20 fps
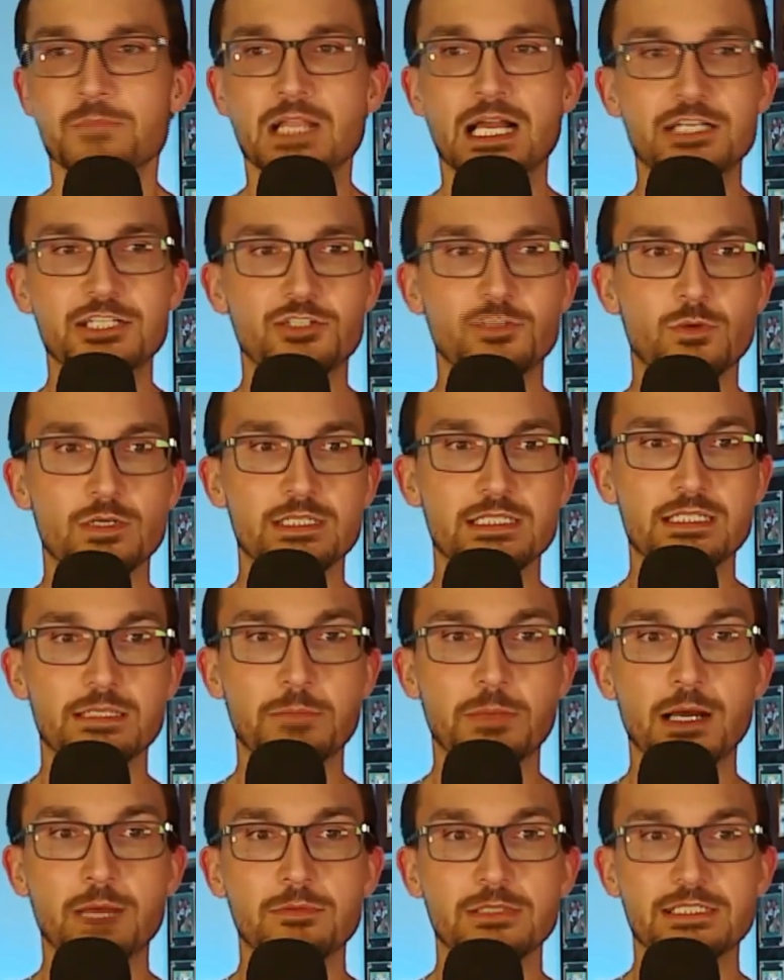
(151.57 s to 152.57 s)
She works as a
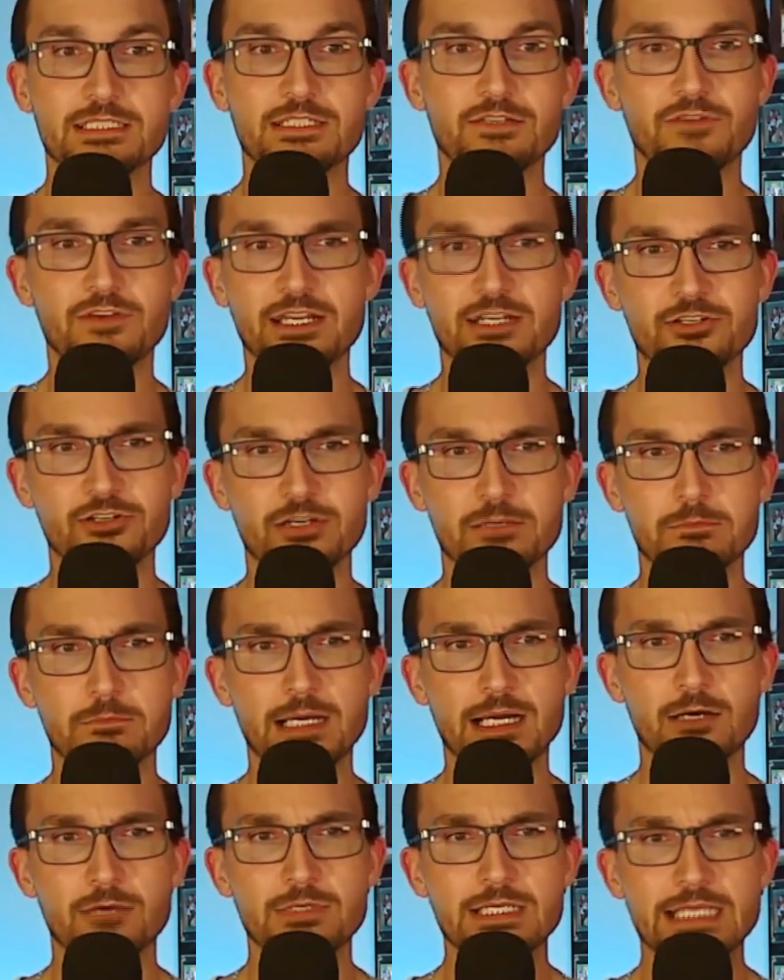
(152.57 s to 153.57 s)
public defender at
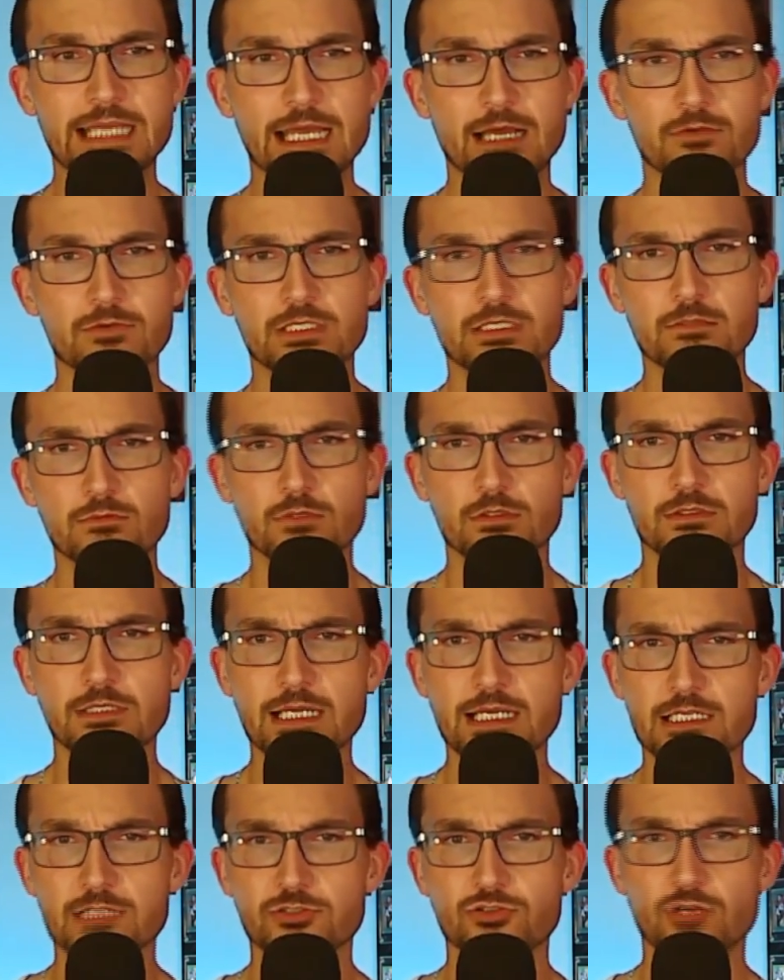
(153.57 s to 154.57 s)
Bowie County. Well,
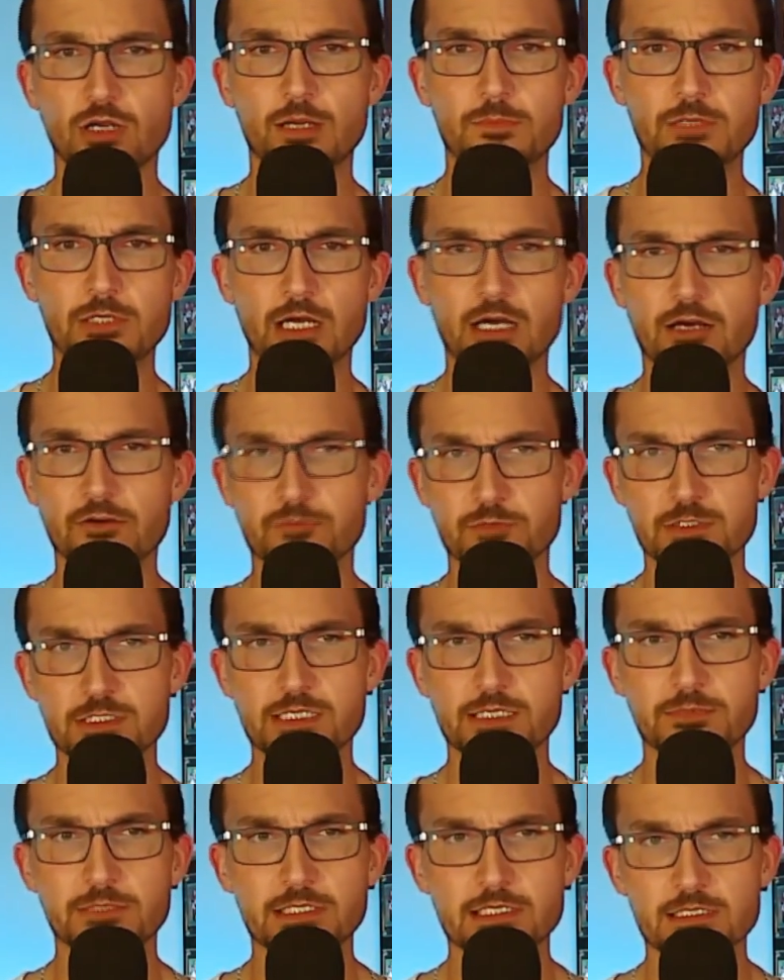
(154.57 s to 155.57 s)
kind of dropped off
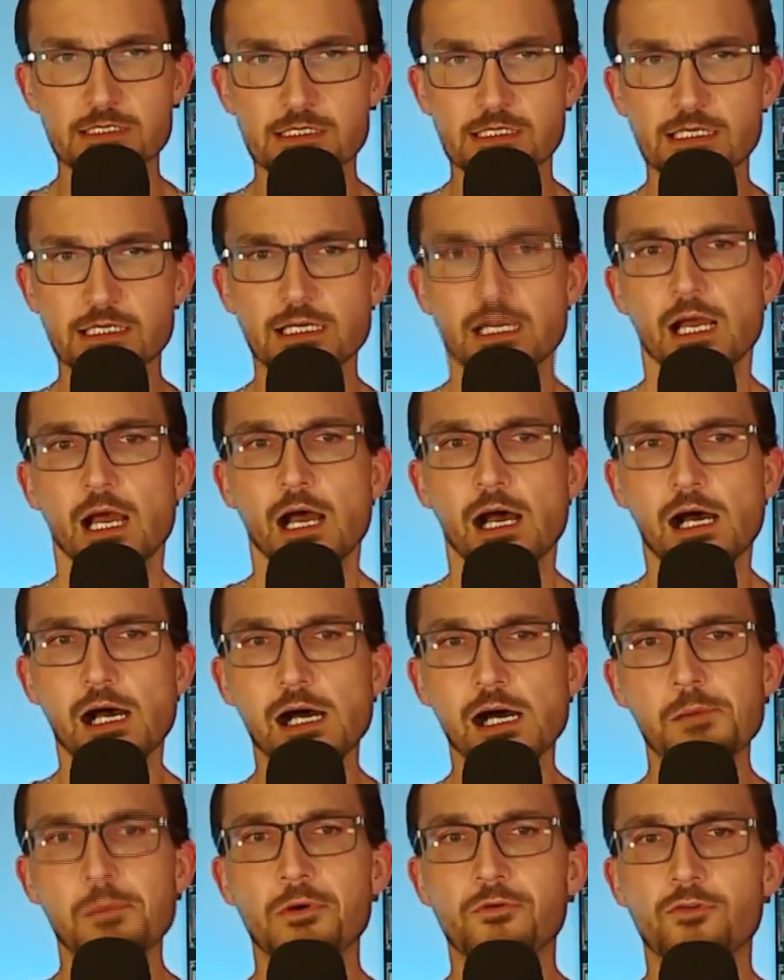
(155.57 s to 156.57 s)
precipitously
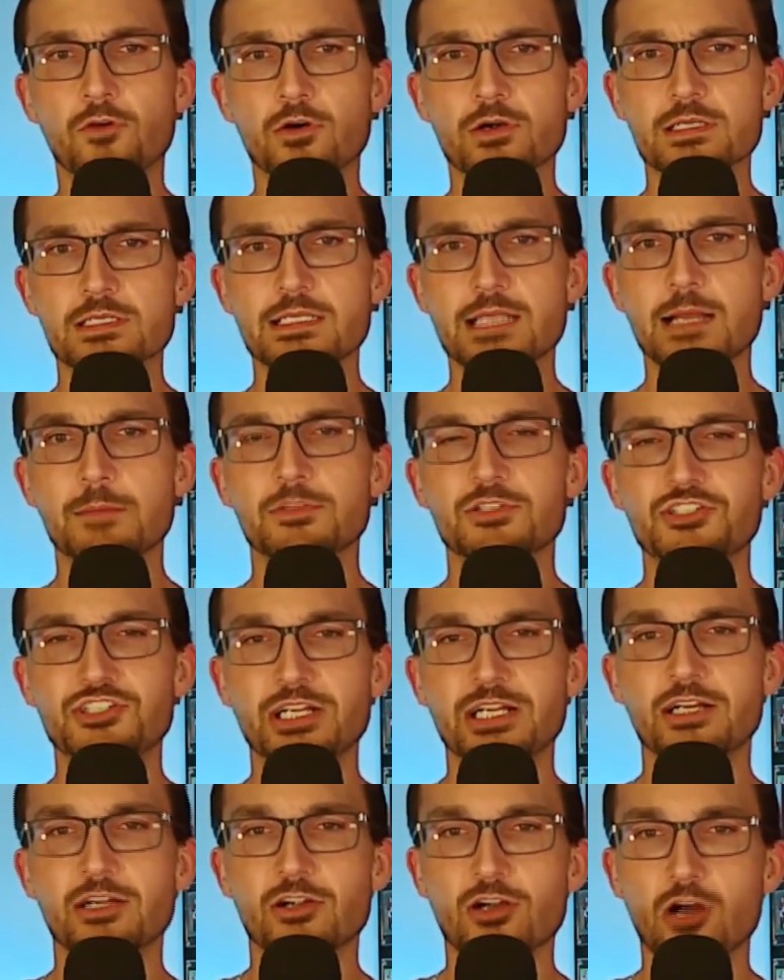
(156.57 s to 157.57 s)
before
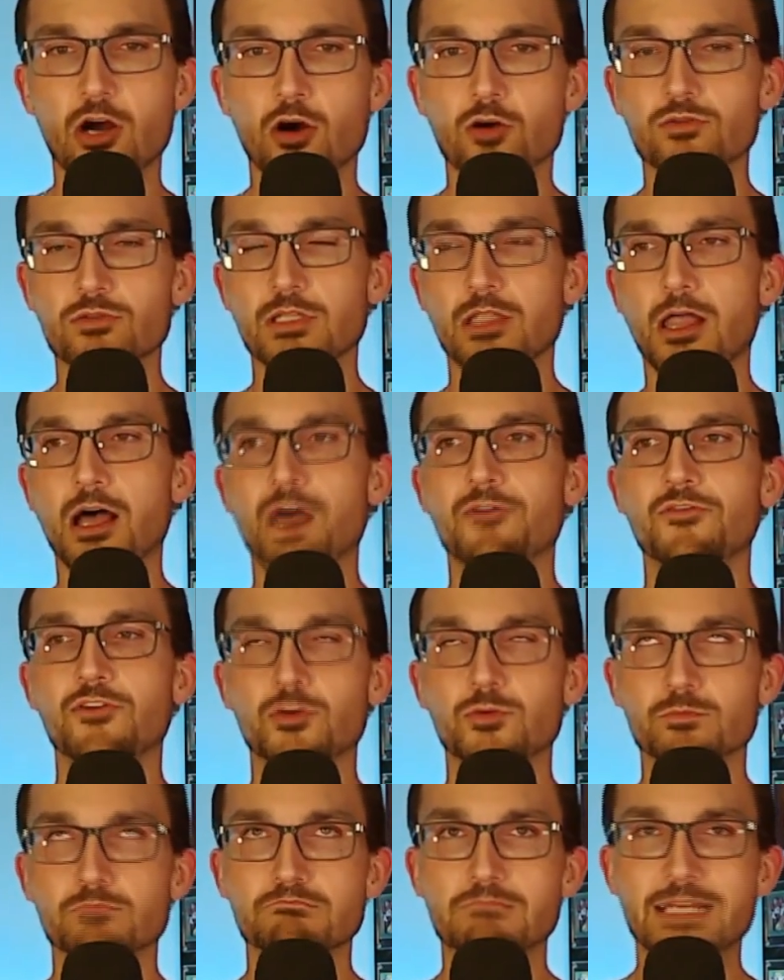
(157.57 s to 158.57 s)
establishing her own law
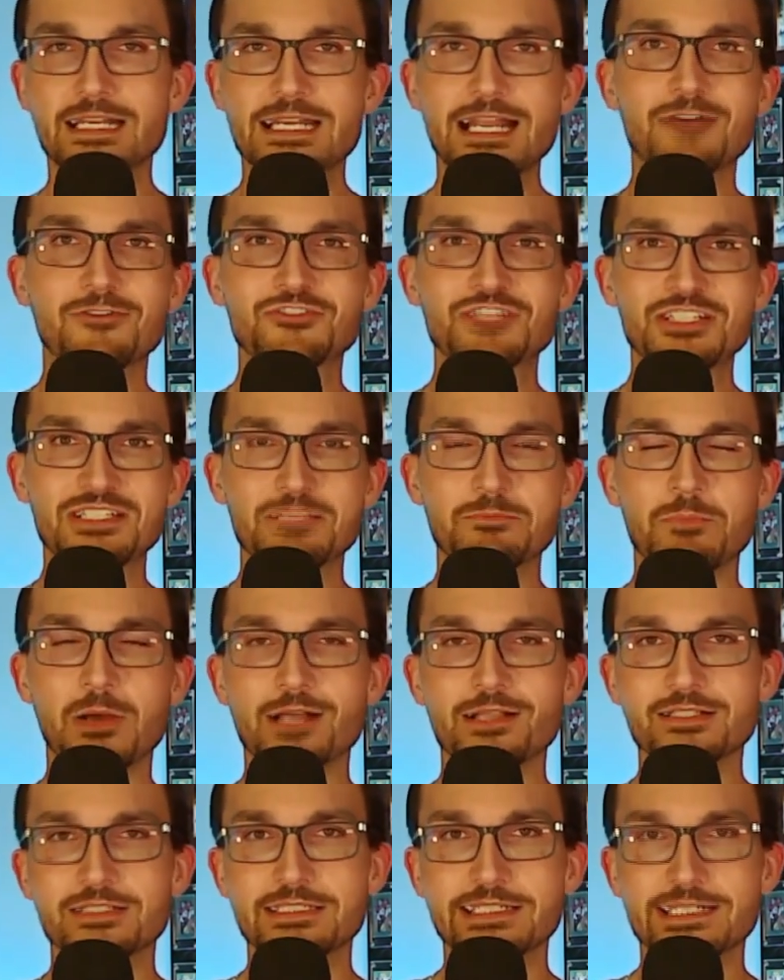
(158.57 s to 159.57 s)
firm. And now she's in
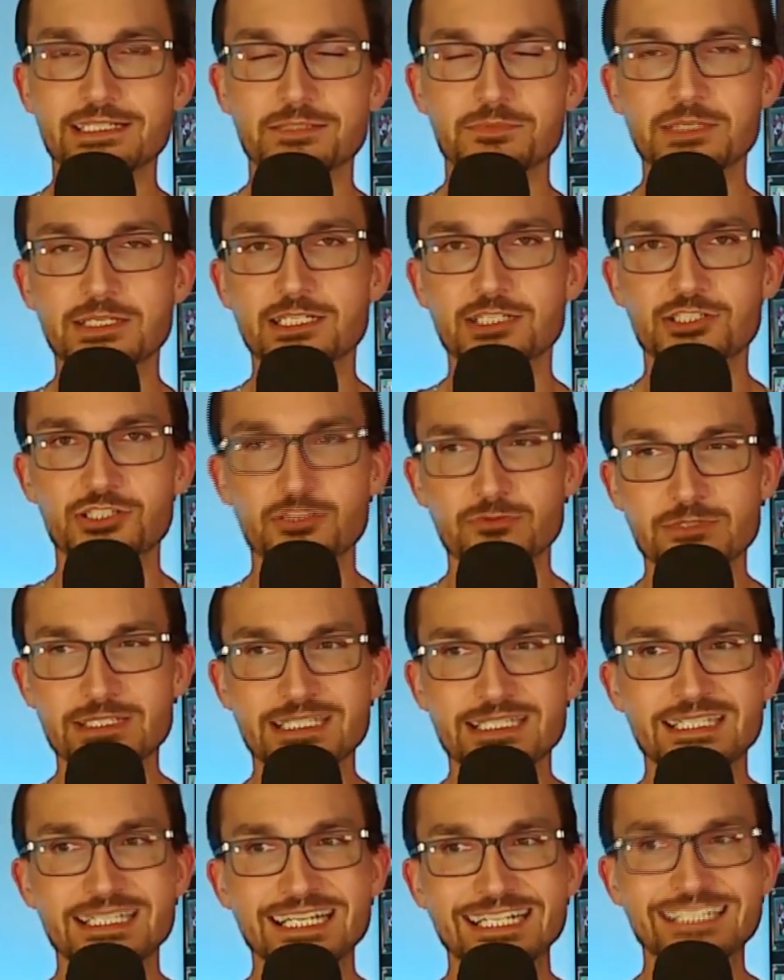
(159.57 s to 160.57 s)
politics because she was
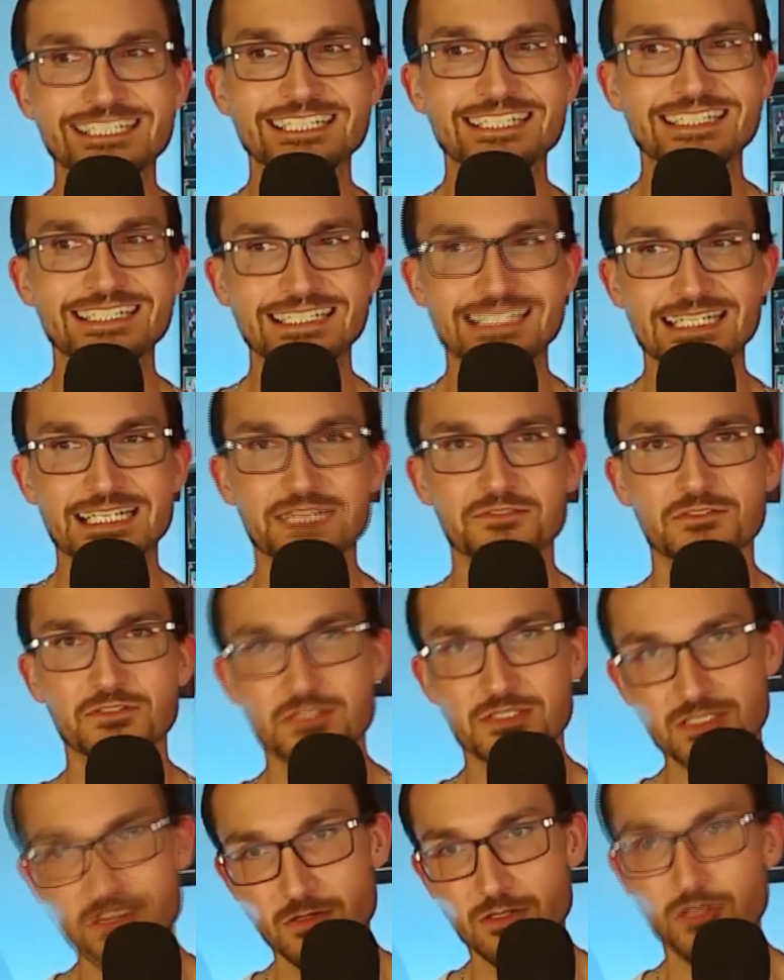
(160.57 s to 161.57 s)
such a successful
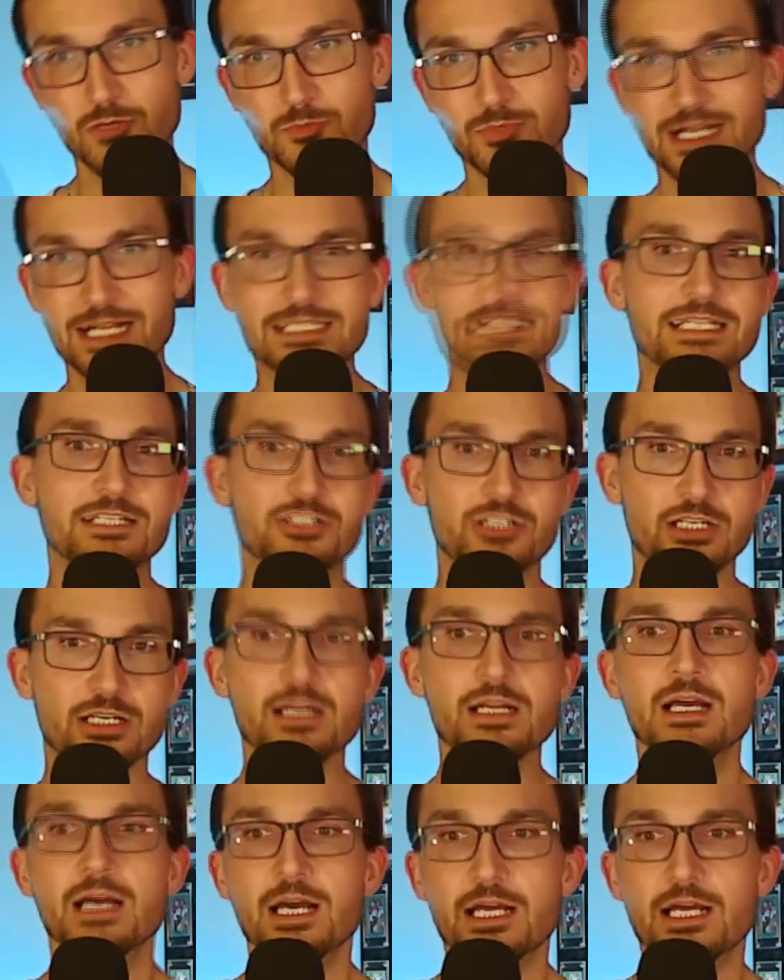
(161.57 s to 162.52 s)
solo practitioner.